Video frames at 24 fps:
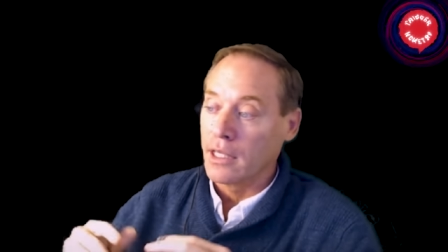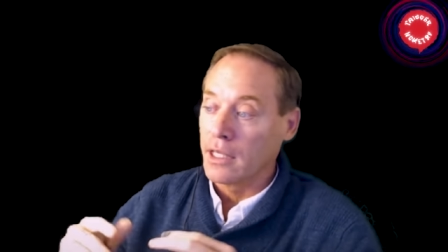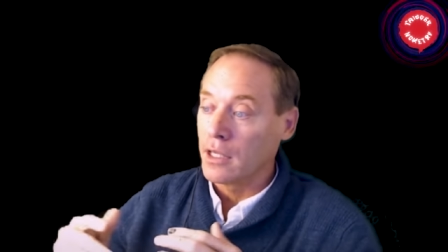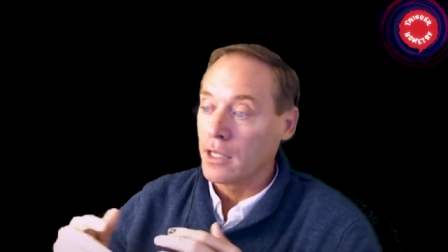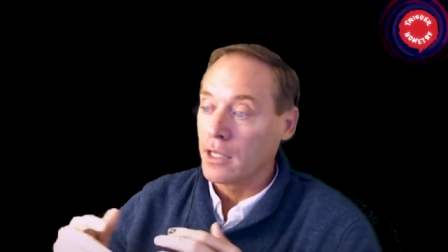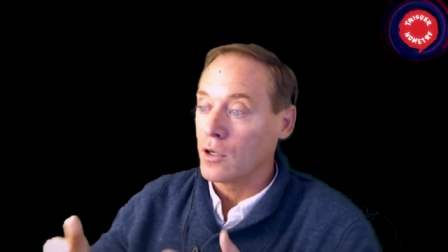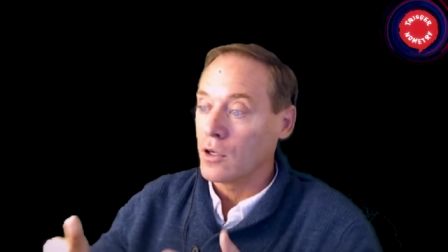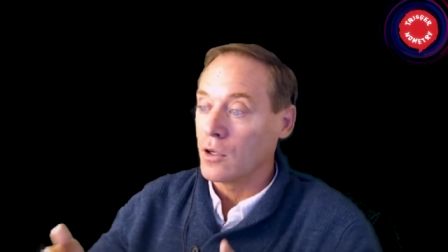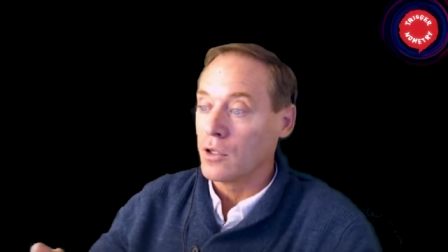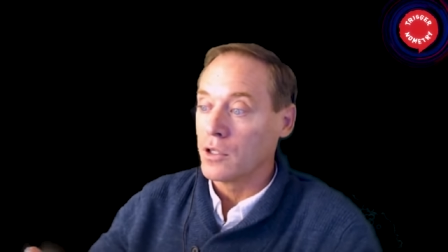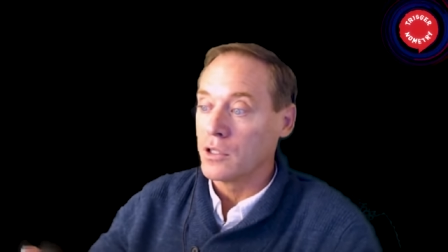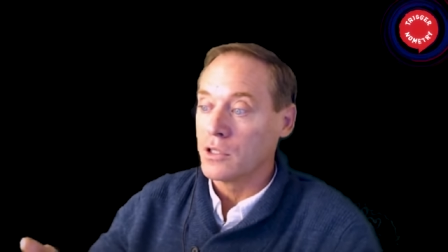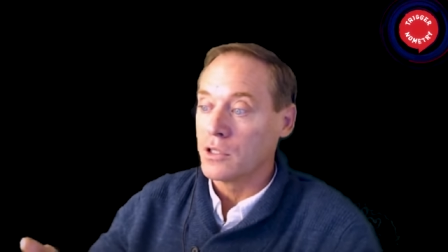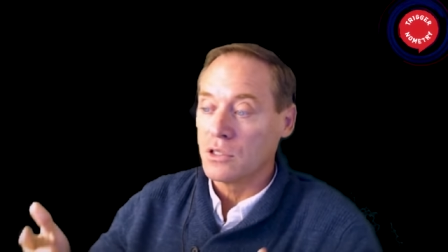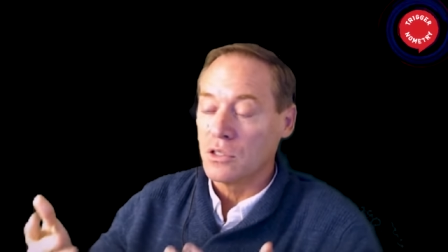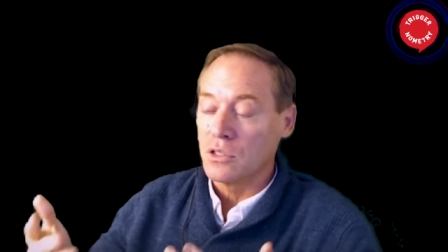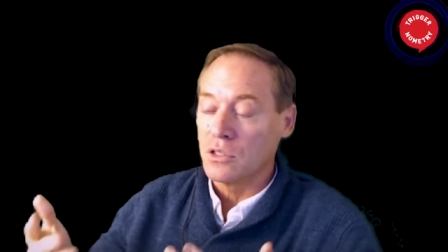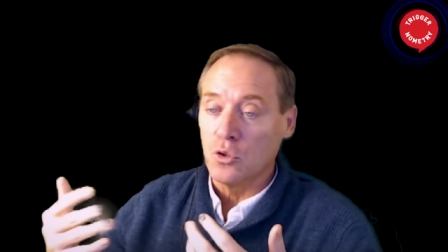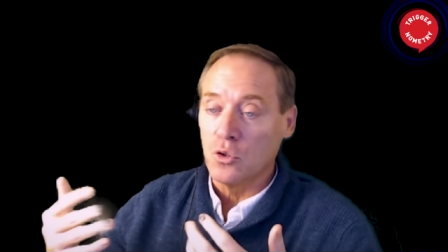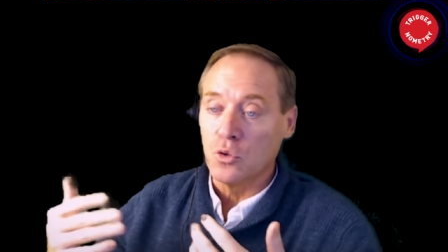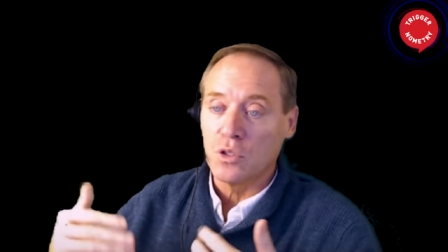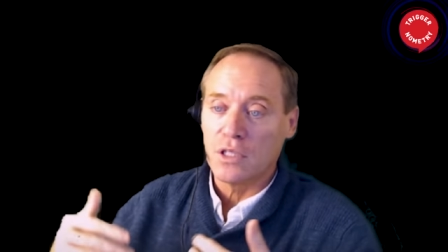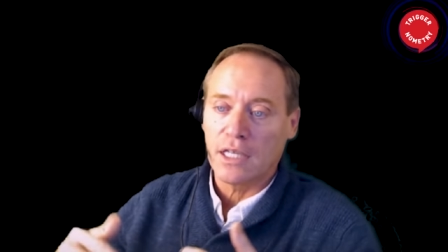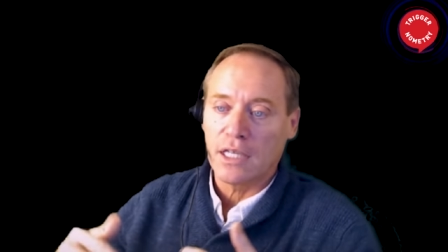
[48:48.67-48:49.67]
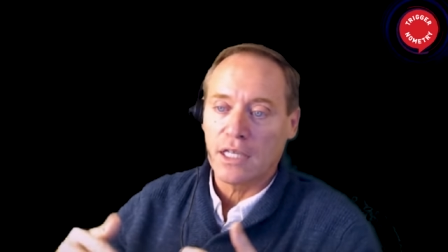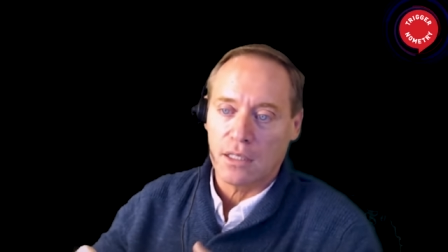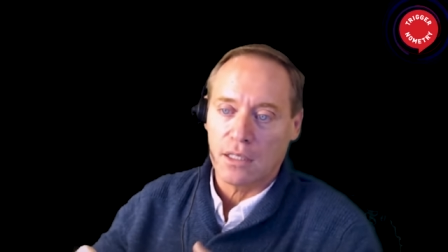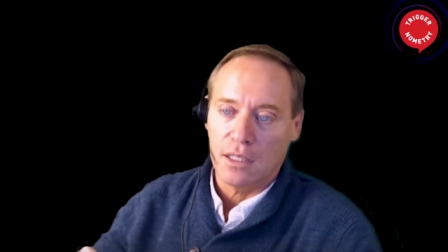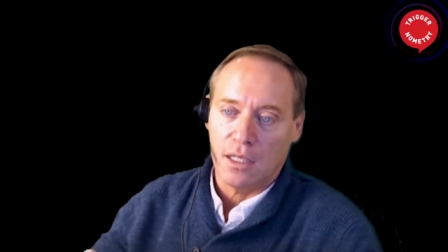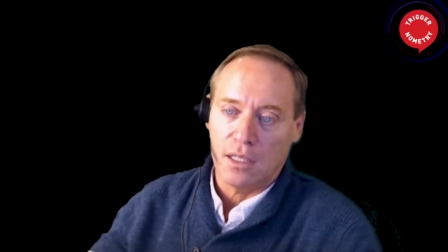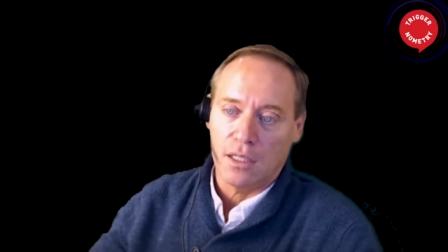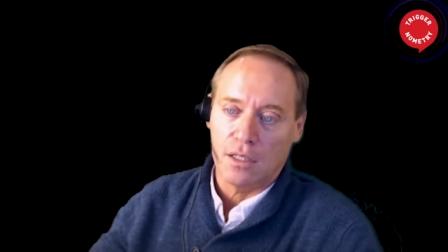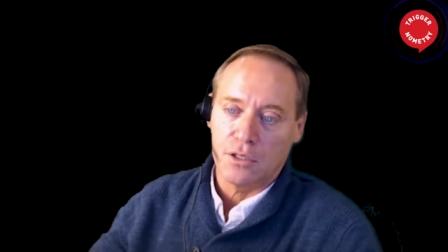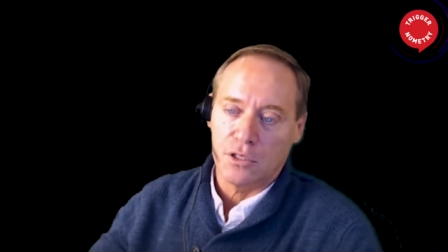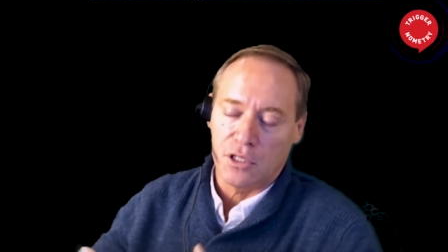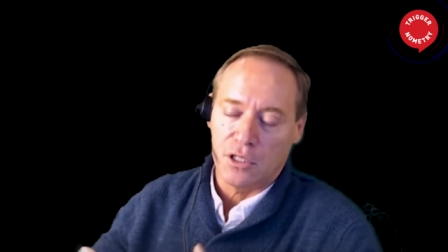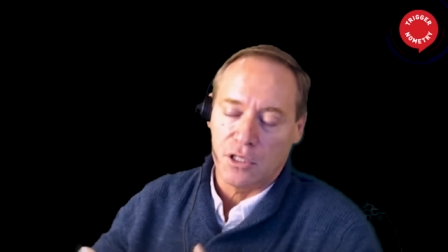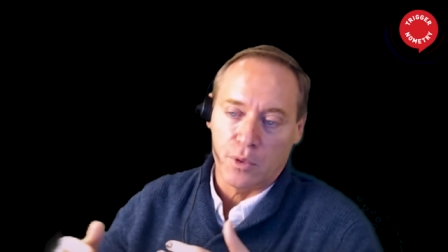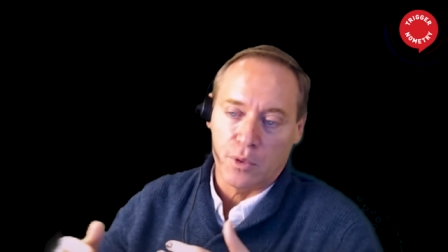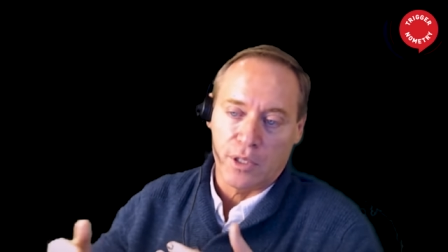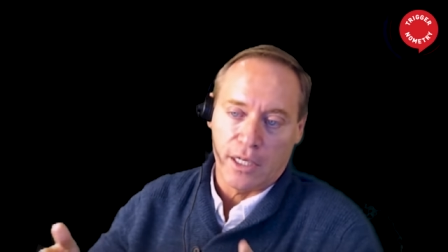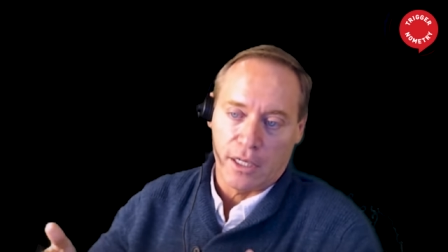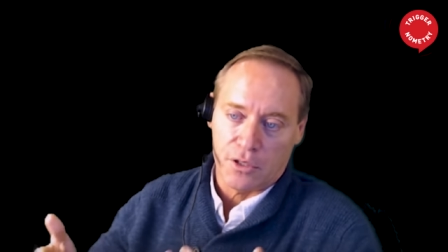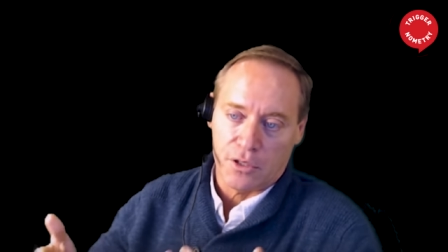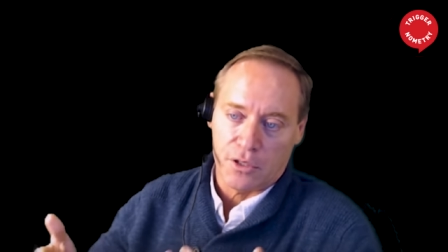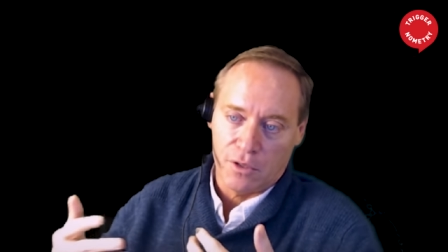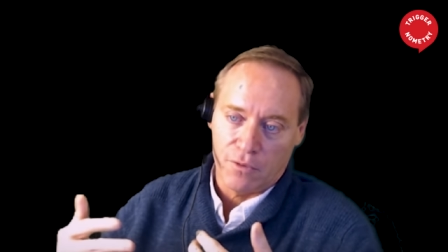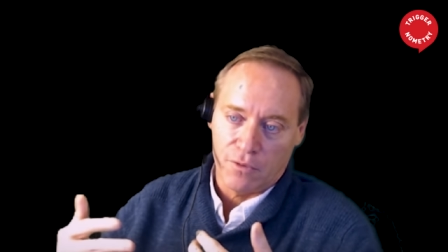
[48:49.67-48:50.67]
It encourages new technology. What
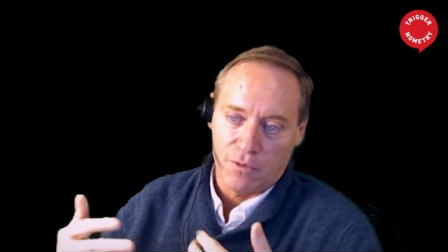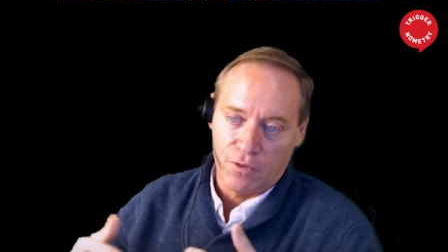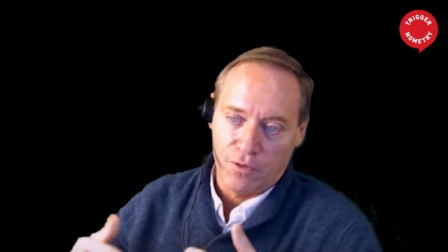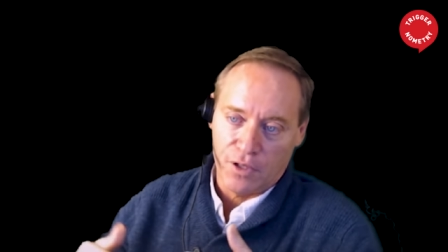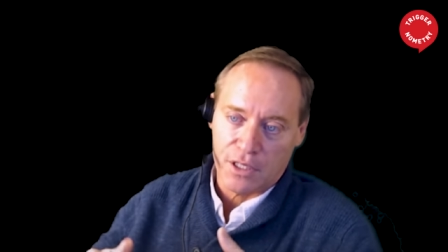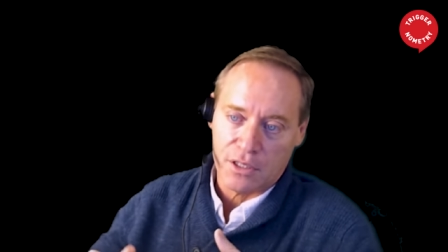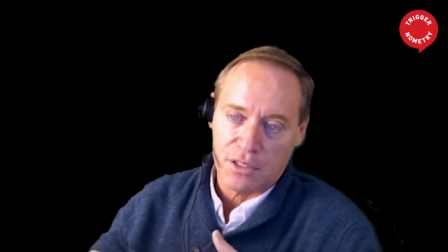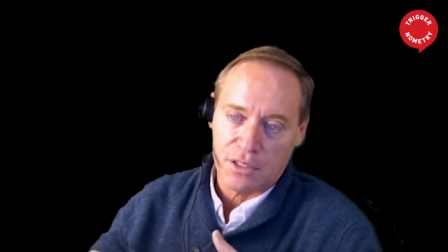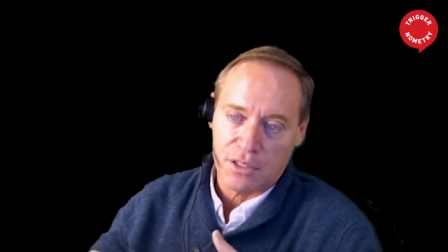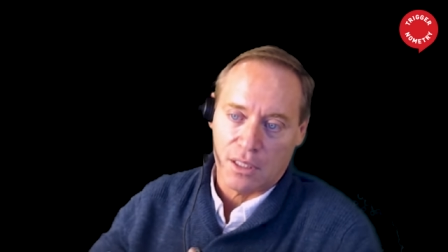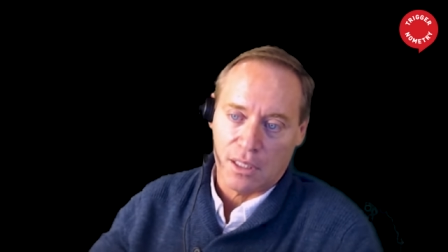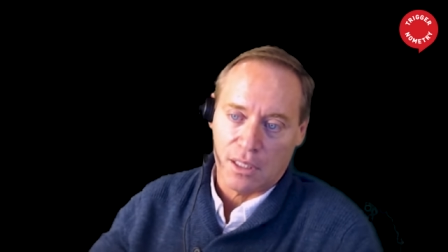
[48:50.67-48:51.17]
actually fixed